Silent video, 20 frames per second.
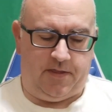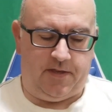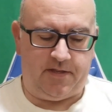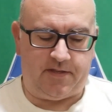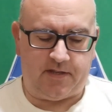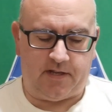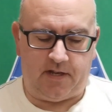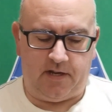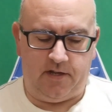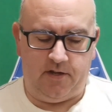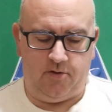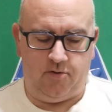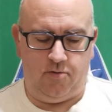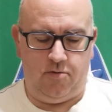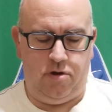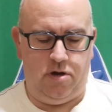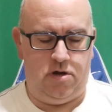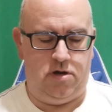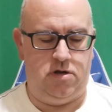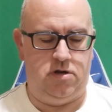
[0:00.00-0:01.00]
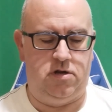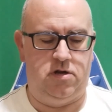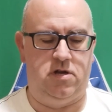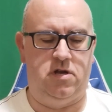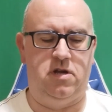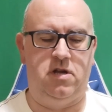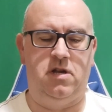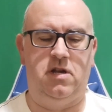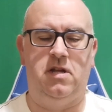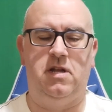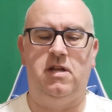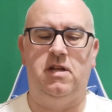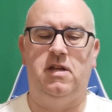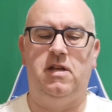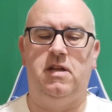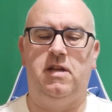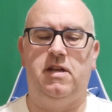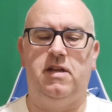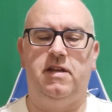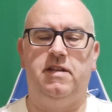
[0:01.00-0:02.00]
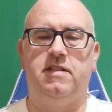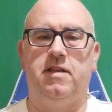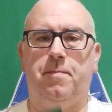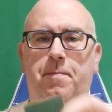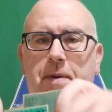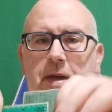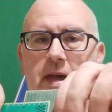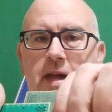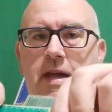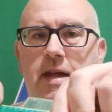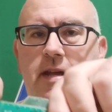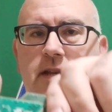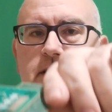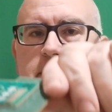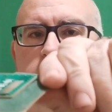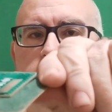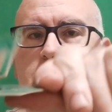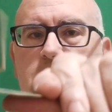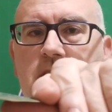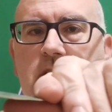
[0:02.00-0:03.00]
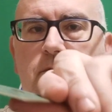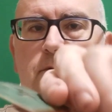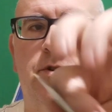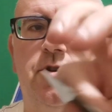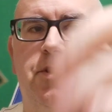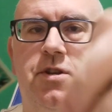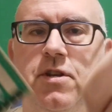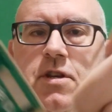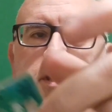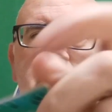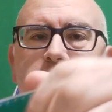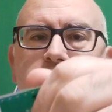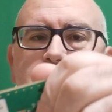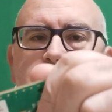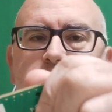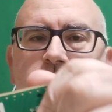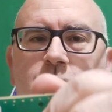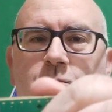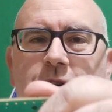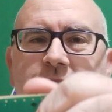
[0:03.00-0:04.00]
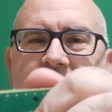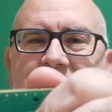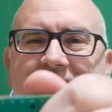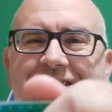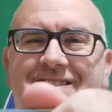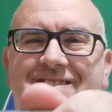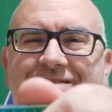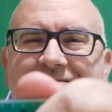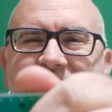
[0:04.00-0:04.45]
this glue is a pain to deal with when